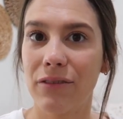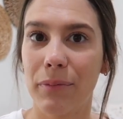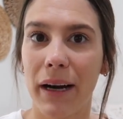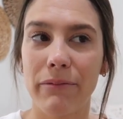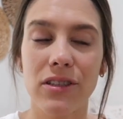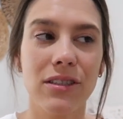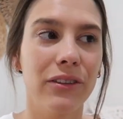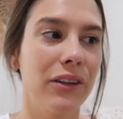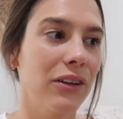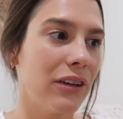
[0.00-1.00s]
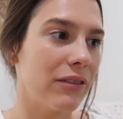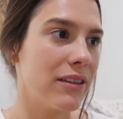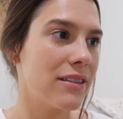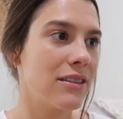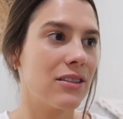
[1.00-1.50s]
but I'm just a little
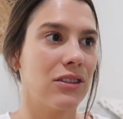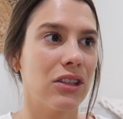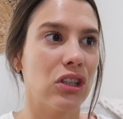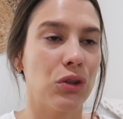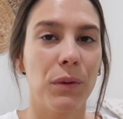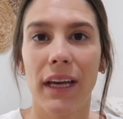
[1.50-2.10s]
nervous to